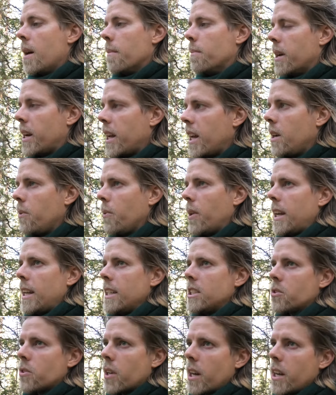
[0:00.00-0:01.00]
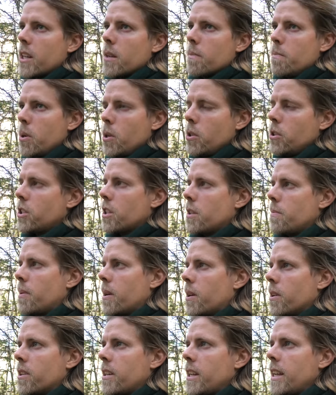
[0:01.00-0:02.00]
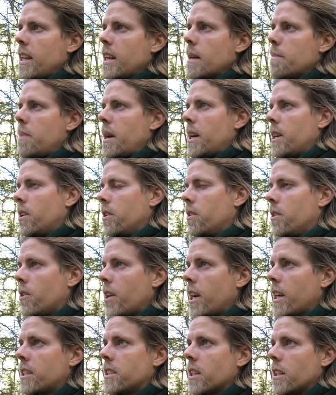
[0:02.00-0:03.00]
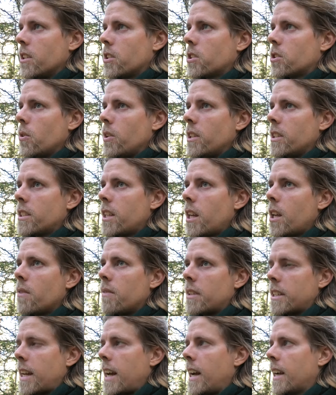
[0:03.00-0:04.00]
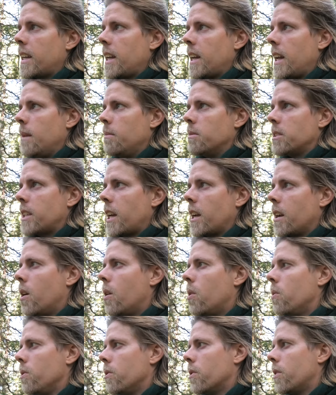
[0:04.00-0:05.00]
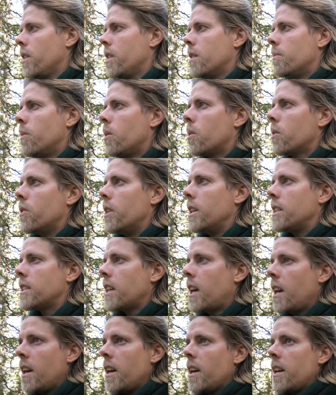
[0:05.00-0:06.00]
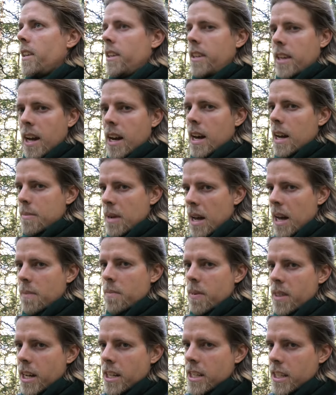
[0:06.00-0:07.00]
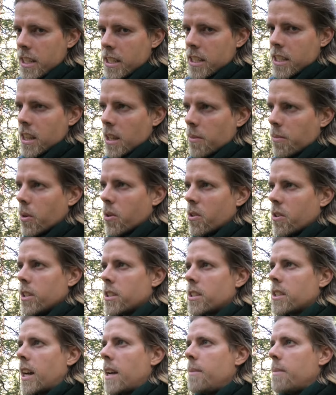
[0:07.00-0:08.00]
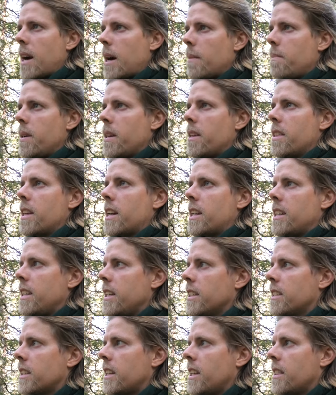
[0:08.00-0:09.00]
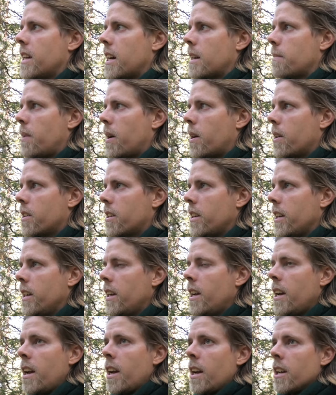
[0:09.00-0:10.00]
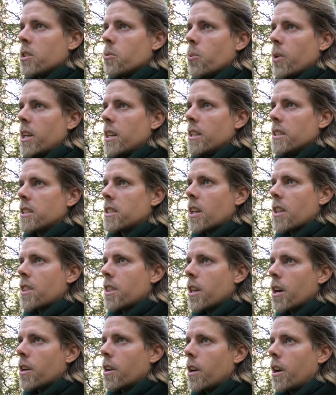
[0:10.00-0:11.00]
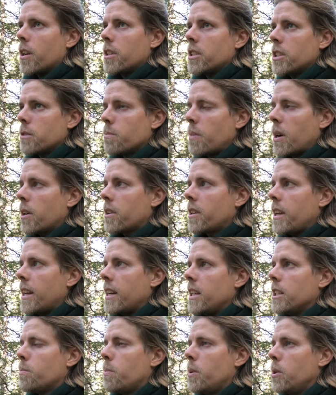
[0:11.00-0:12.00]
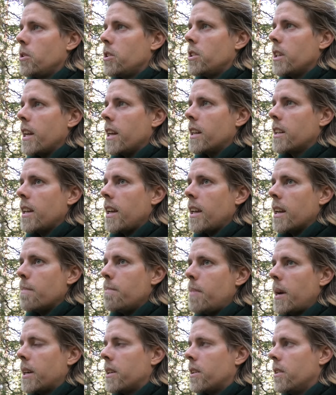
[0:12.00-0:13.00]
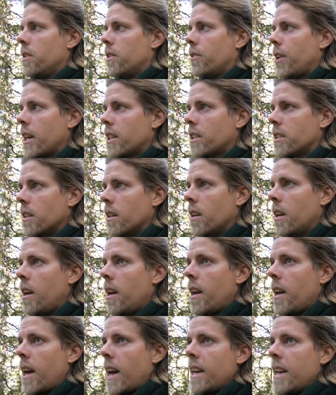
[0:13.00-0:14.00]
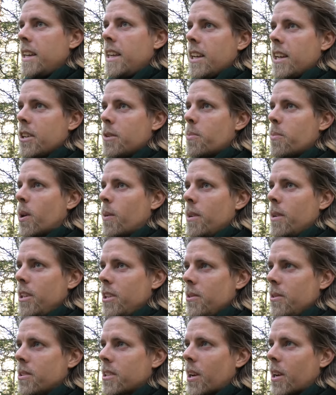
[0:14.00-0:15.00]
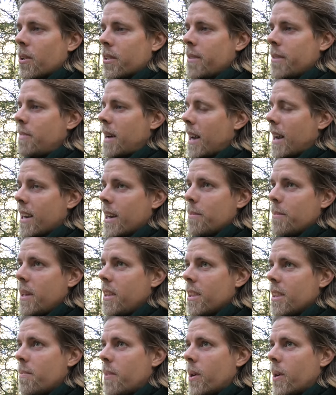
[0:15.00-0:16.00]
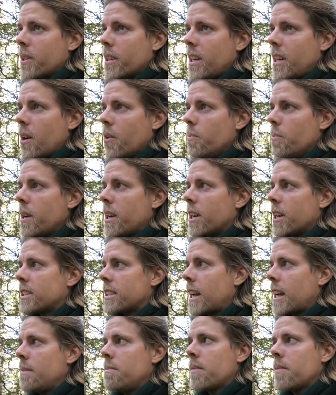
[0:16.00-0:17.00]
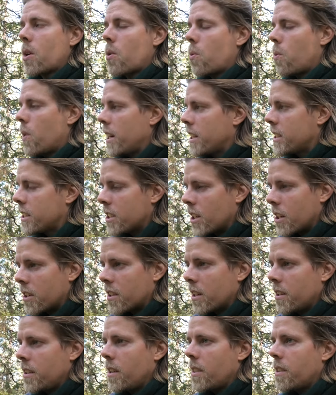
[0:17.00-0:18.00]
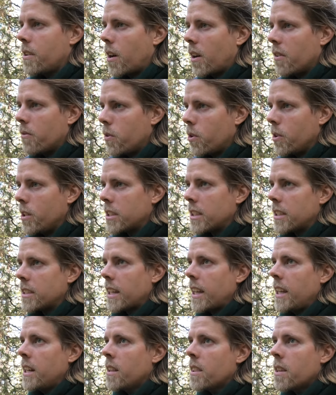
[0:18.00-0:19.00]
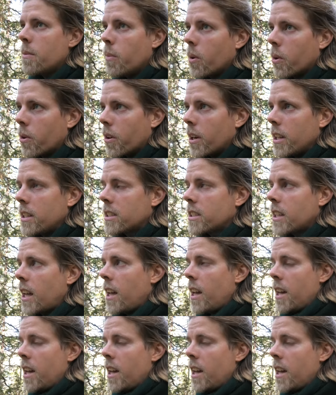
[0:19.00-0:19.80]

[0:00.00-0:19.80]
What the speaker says: But anyway, he's trying to push the party in a better direction. So instead of attacking him, saying, oh, you're in the moderates, yeah, I'm happy that he is in the moderates. I'm happy that he is in that party, Sweden's third largest party, and is pushing it in a better direction. And he could probably use a lot of backup in the party now, because I'm quite certain there are voices in the moderates.